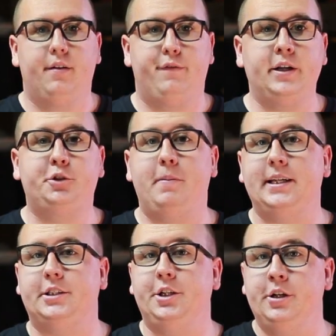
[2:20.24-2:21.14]
French
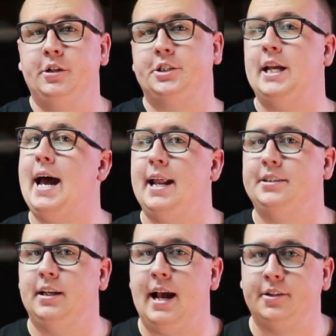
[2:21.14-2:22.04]
based Eutelsat
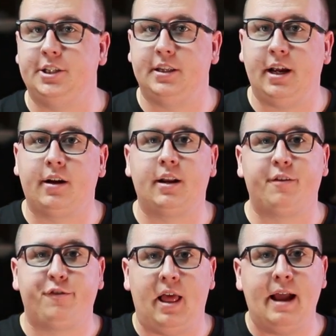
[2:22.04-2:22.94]
has announced that they're going
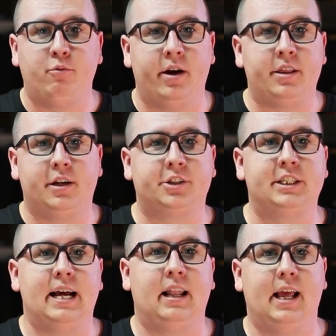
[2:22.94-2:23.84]
to fly one of their
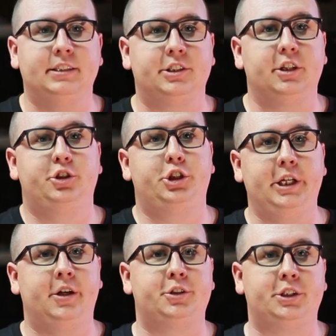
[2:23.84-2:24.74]
satellites to
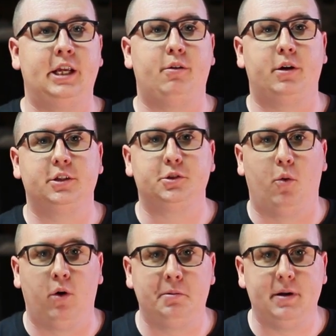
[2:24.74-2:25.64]
geosynchronous
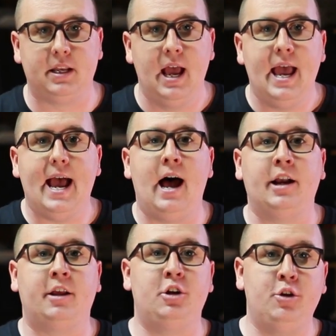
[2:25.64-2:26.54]
orbit
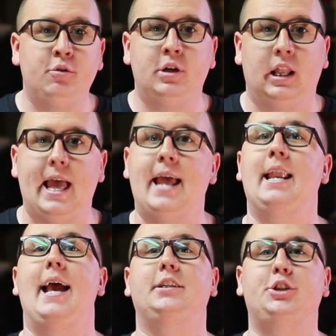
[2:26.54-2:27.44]
on a new
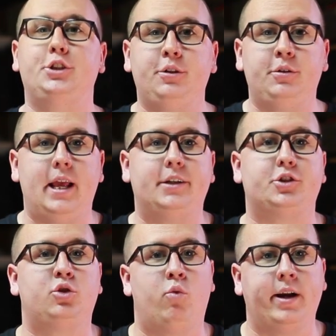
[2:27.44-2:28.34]
Glenn as soon
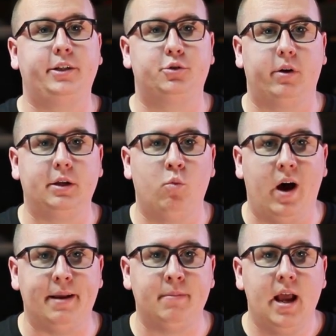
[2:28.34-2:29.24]
as
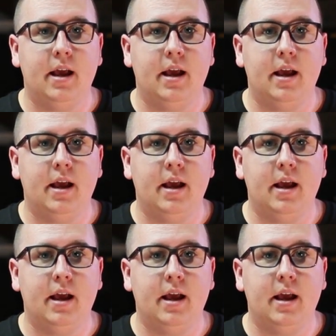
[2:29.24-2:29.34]
2021.